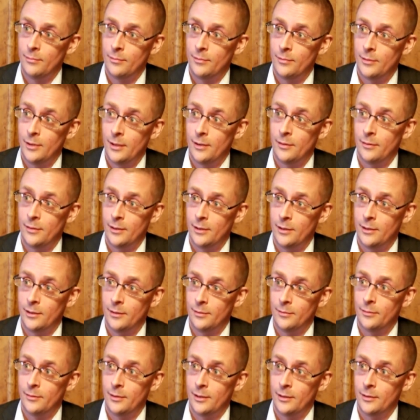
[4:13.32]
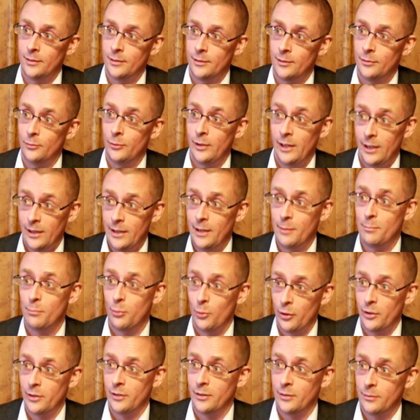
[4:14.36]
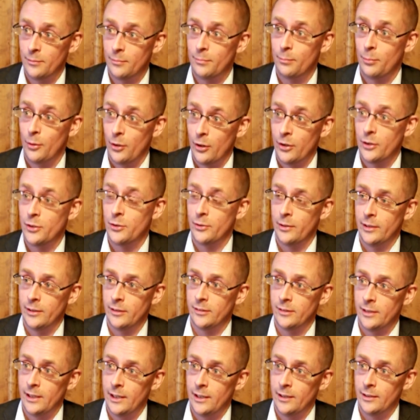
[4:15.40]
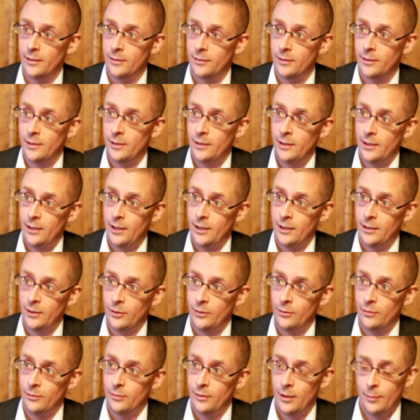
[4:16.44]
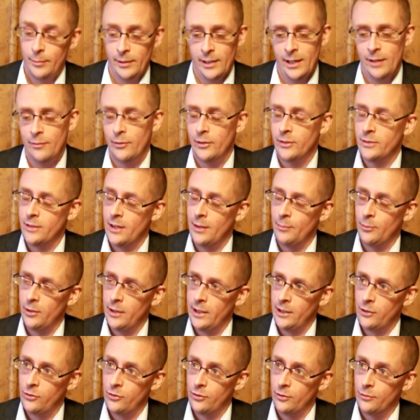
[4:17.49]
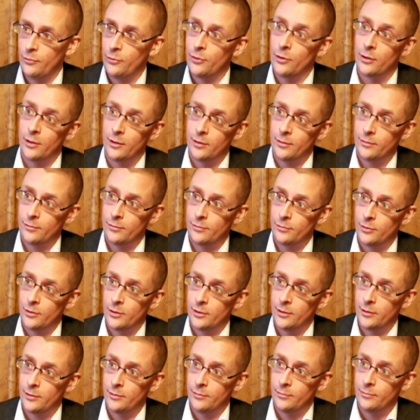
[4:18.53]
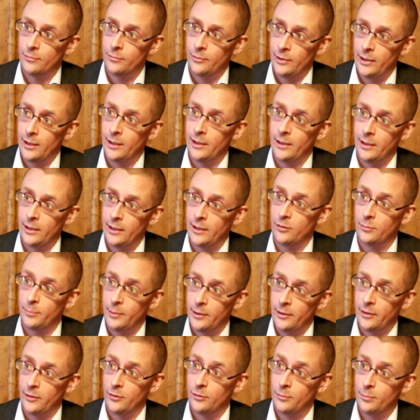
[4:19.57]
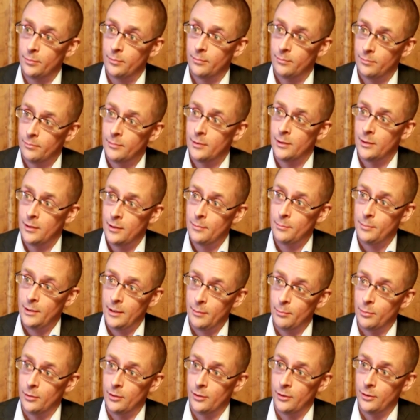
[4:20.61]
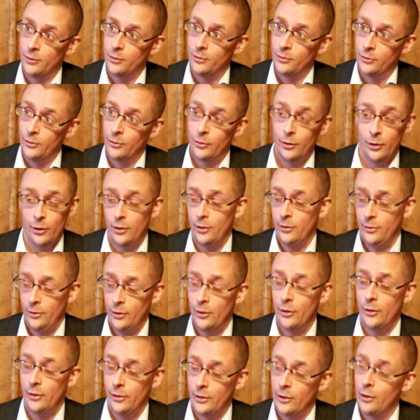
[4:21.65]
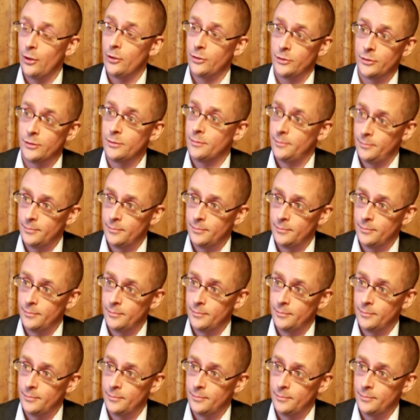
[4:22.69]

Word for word: the, the, the, really important part to understand. And you, I mean, every time you lecture for for really experienced people, you you learn a lot.